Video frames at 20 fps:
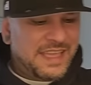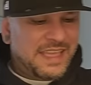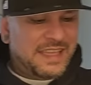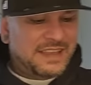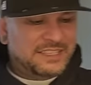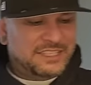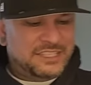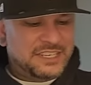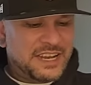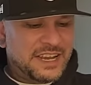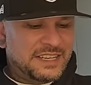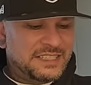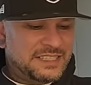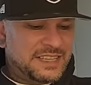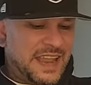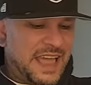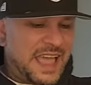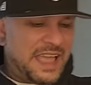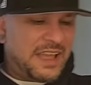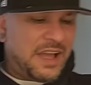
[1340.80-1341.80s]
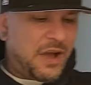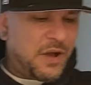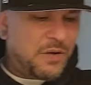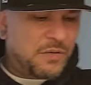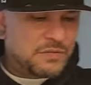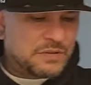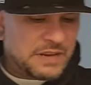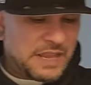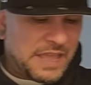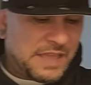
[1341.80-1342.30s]
It's just like
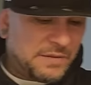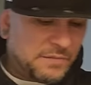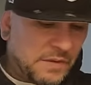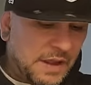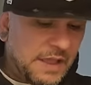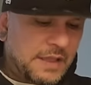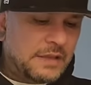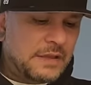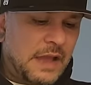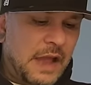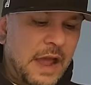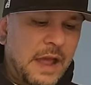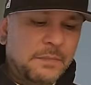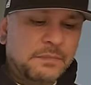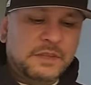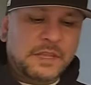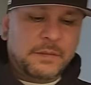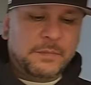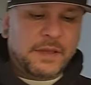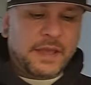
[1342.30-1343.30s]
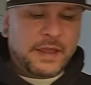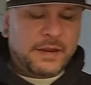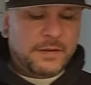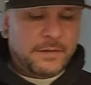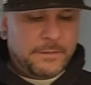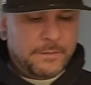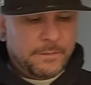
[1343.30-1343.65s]
Oakland, right? Compton, man.